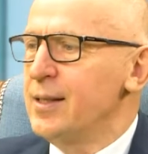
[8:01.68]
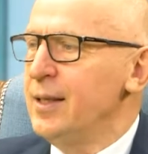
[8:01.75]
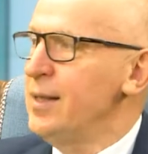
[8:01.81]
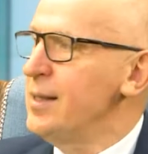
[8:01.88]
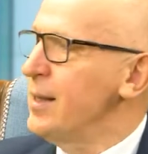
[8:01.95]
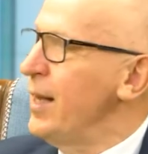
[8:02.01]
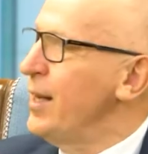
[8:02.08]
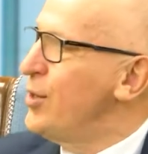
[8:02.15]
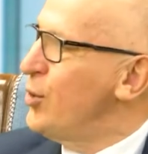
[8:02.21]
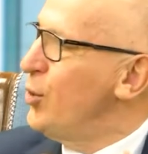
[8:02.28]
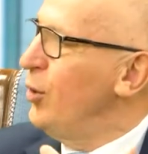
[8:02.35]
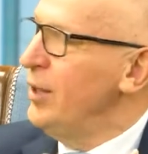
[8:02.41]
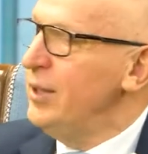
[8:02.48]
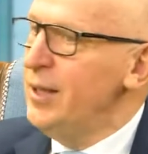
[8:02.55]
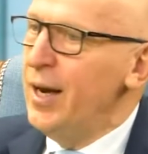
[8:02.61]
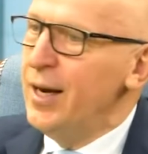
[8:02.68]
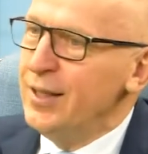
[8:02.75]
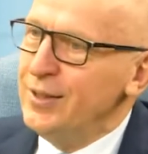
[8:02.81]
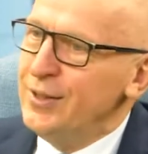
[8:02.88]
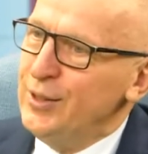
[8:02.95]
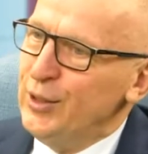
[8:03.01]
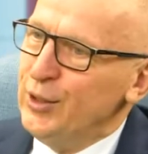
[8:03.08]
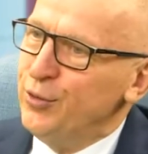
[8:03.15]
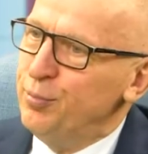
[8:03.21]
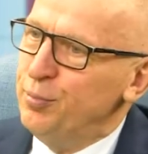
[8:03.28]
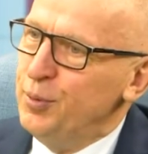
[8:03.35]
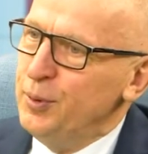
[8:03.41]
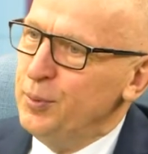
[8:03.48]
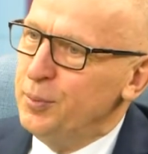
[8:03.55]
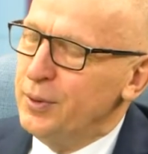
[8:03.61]
it's like solidarity of
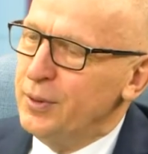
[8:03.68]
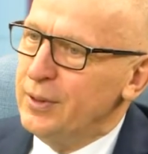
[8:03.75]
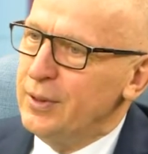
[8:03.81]
people,